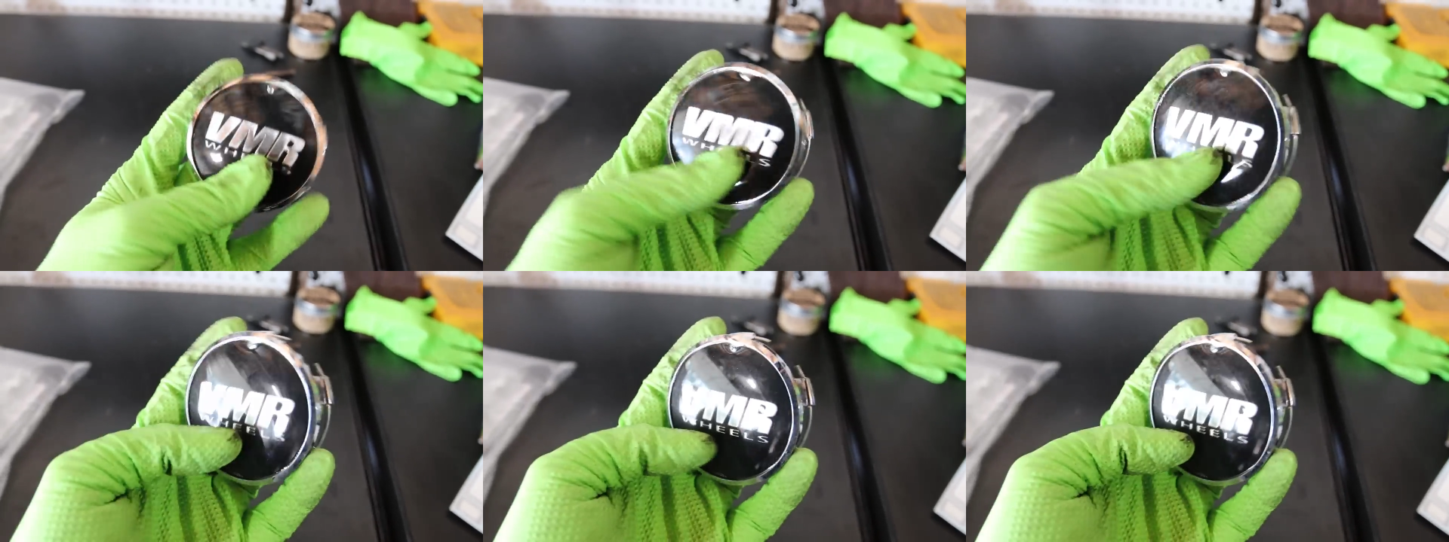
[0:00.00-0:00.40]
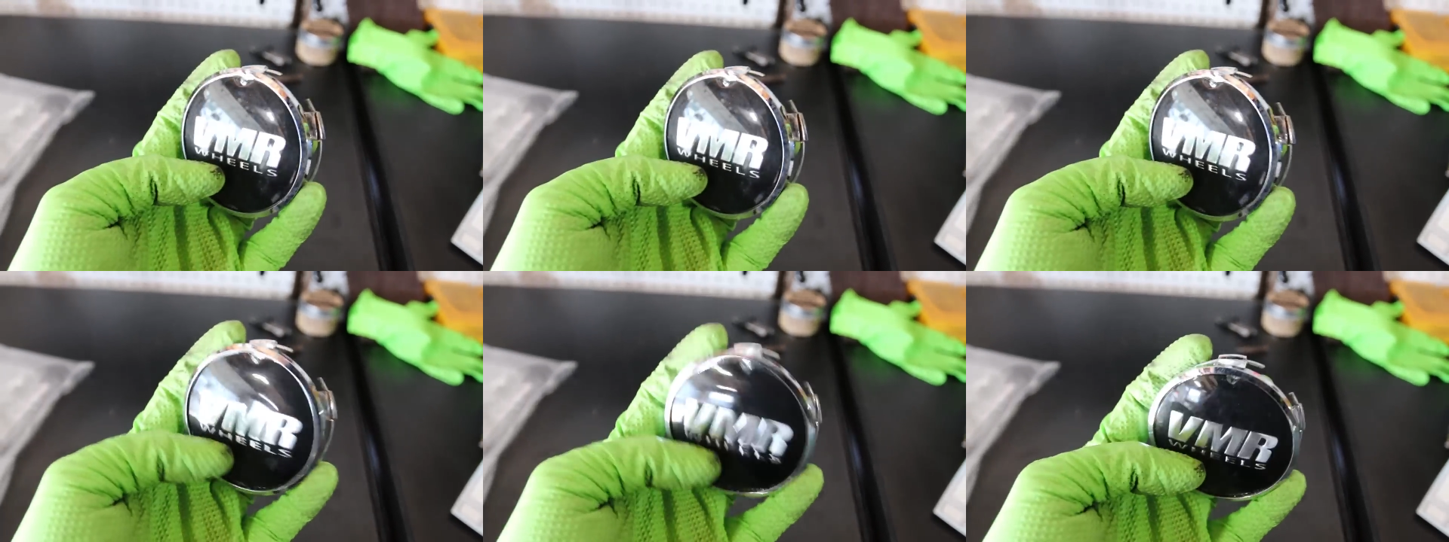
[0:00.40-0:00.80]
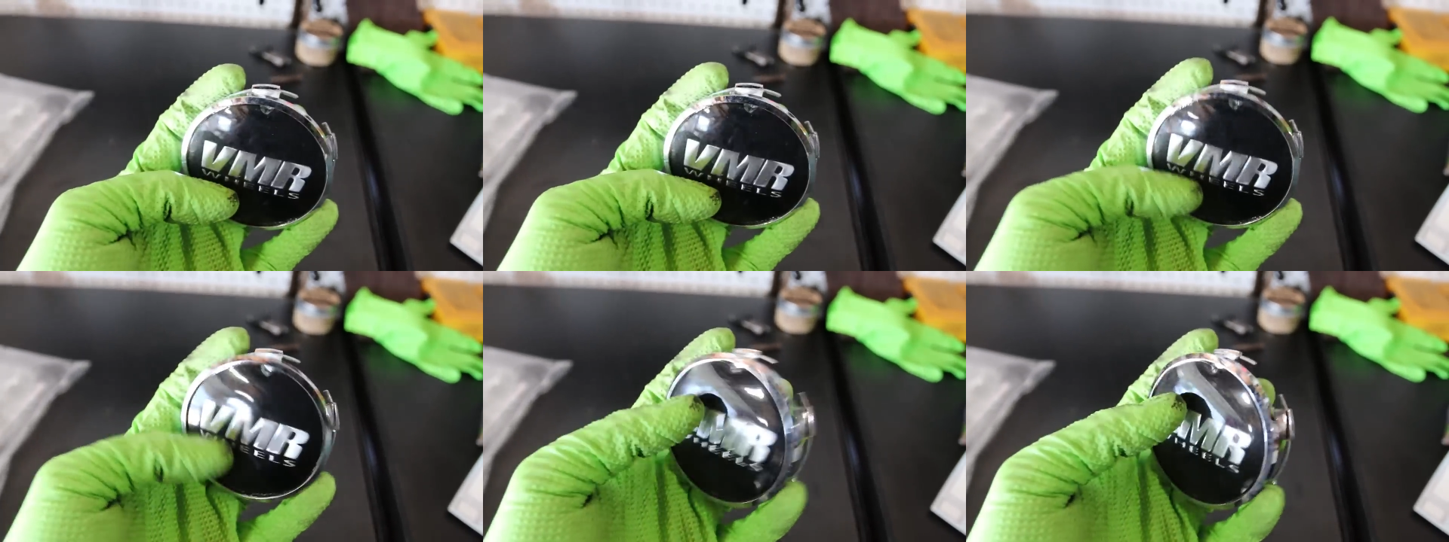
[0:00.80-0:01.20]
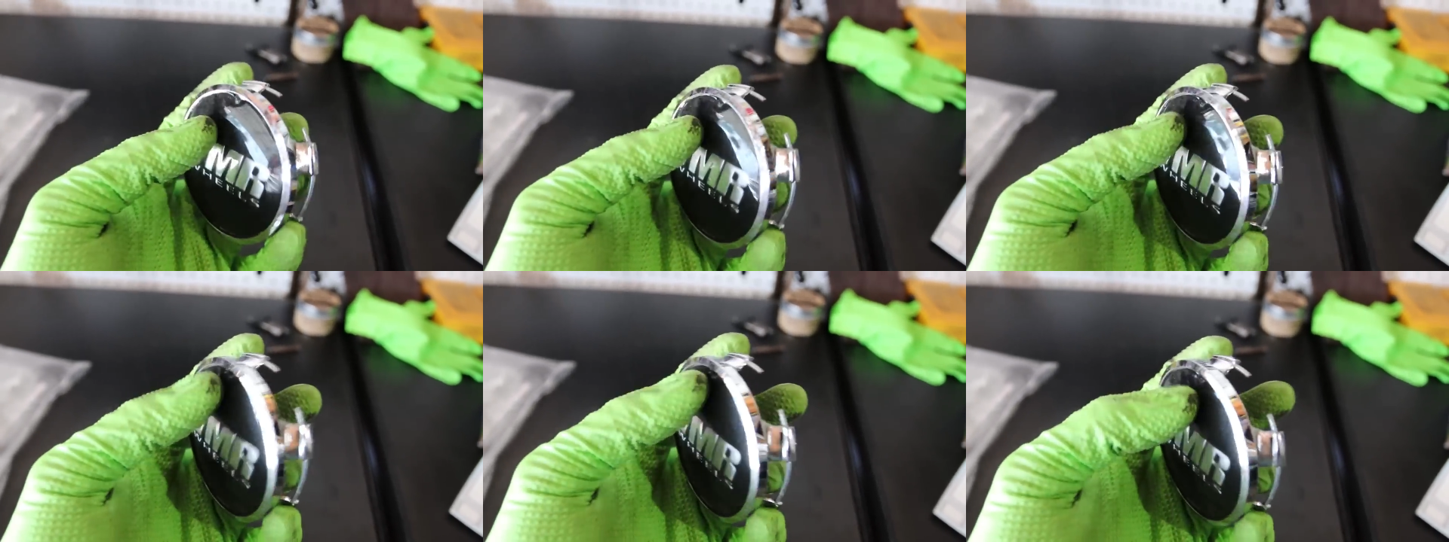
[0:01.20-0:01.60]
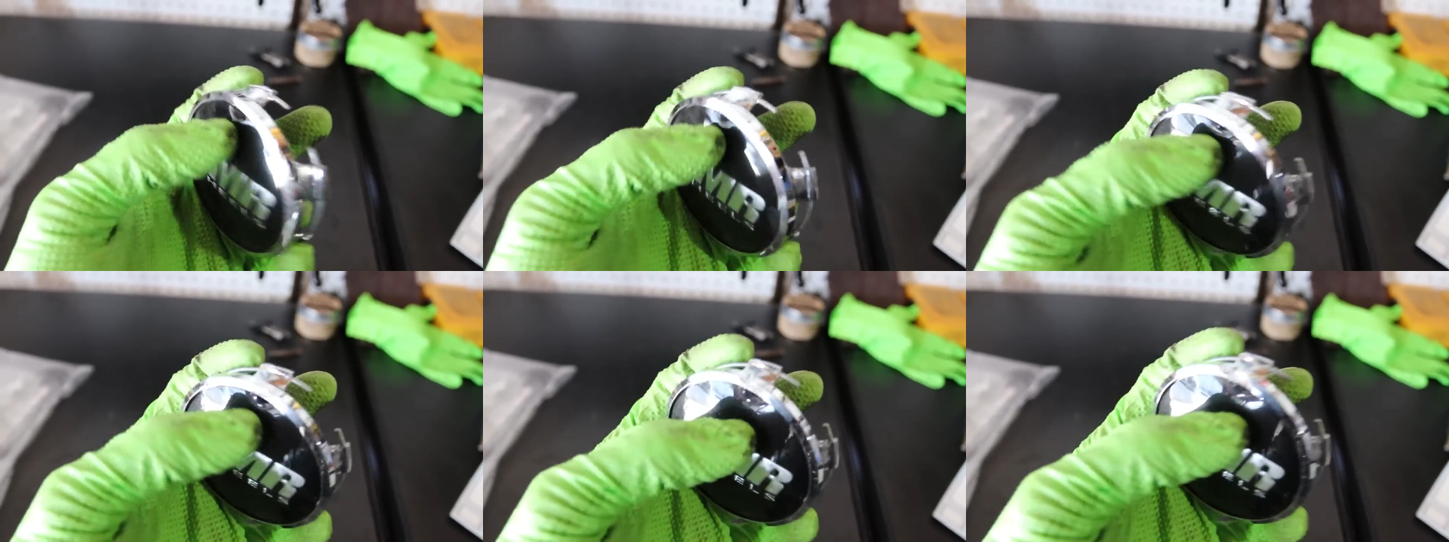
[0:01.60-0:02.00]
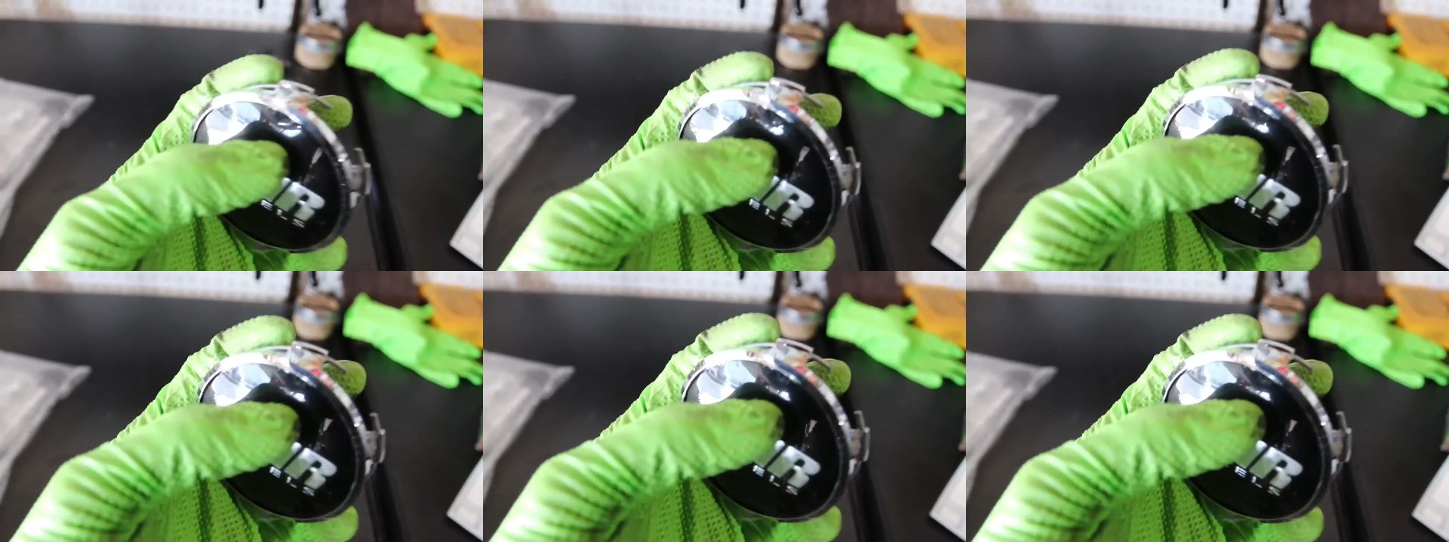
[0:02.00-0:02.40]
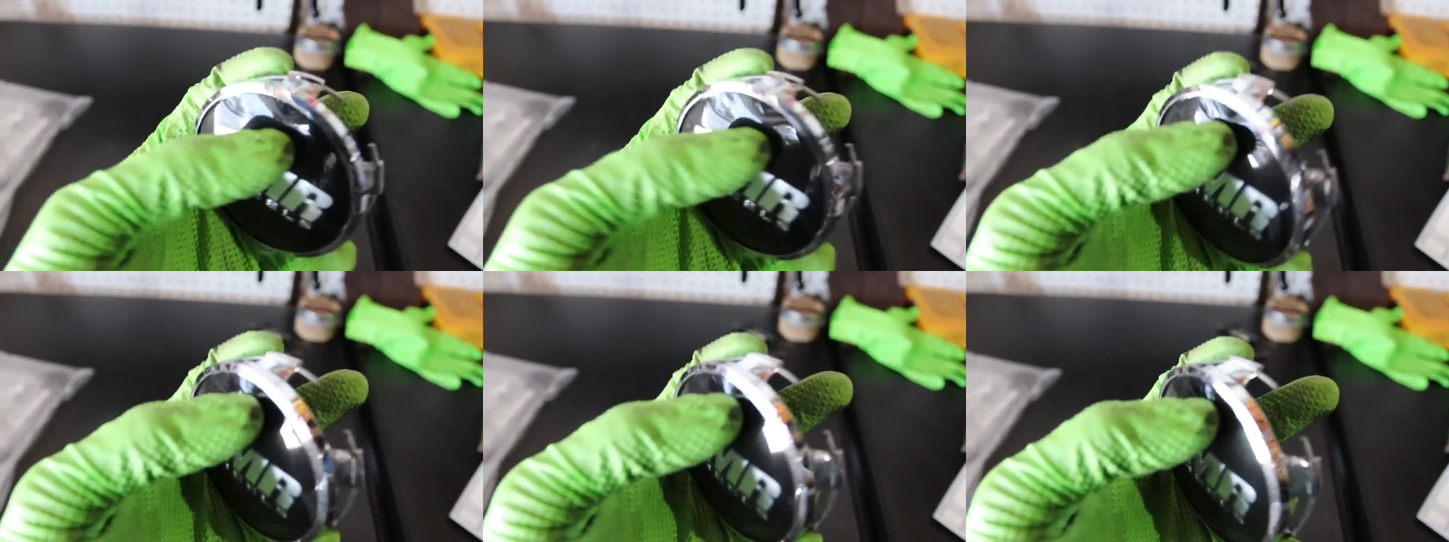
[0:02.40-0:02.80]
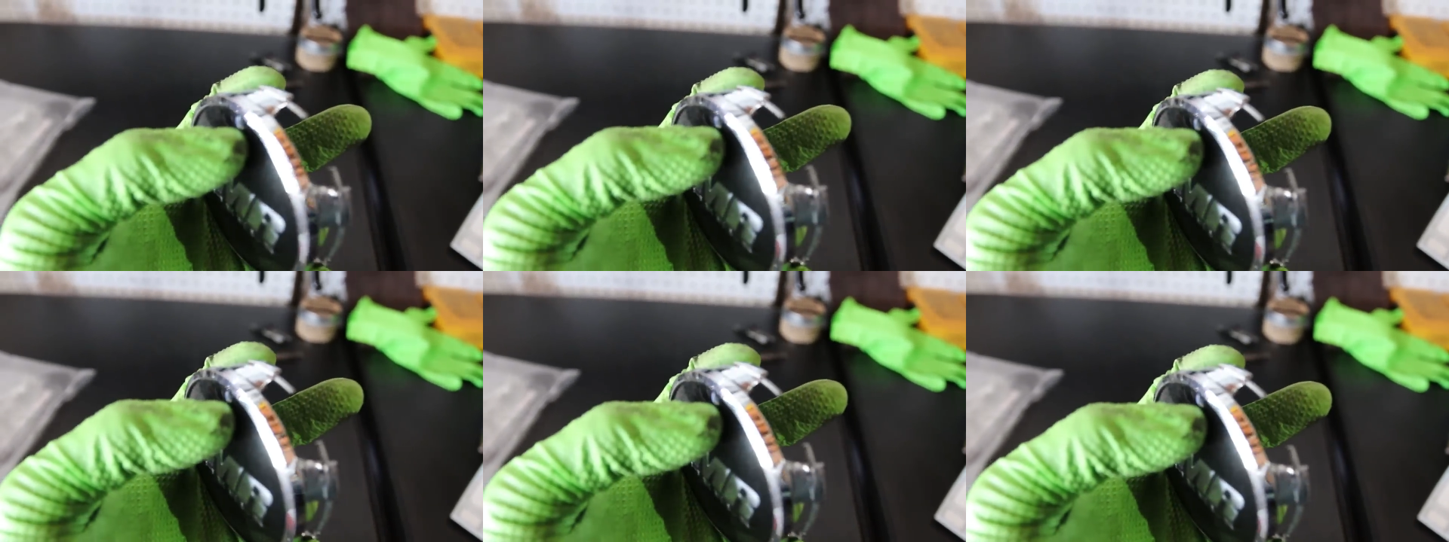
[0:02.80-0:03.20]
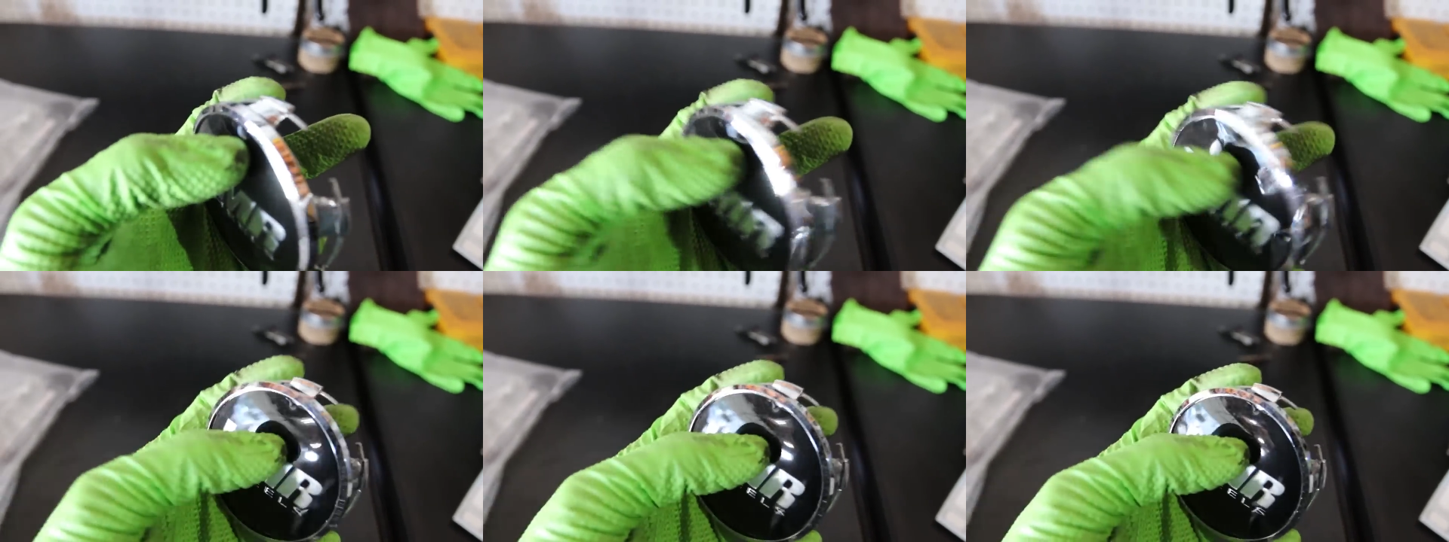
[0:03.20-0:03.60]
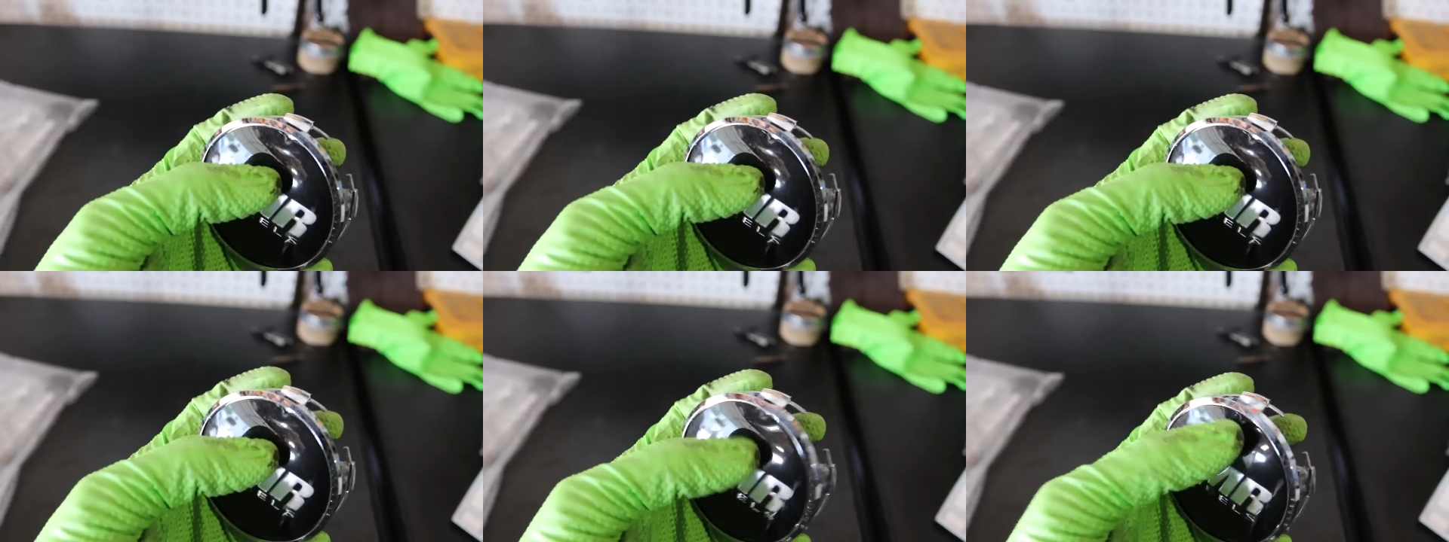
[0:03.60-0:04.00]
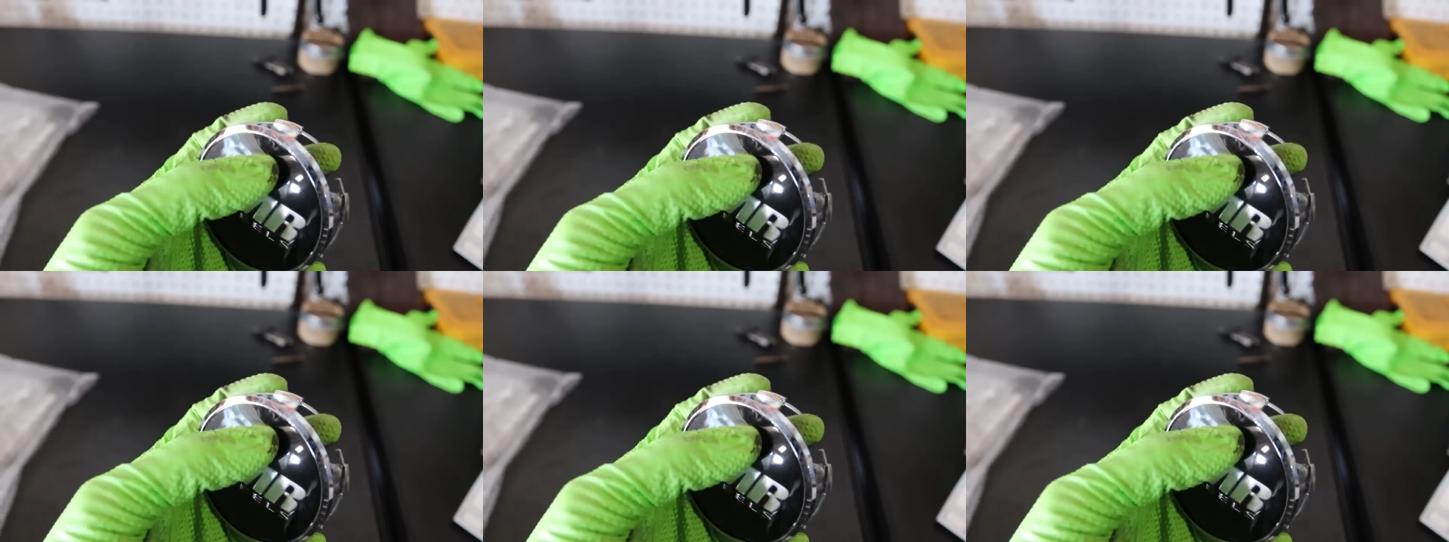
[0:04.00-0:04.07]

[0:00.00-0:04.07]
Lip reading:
(no speaker visible)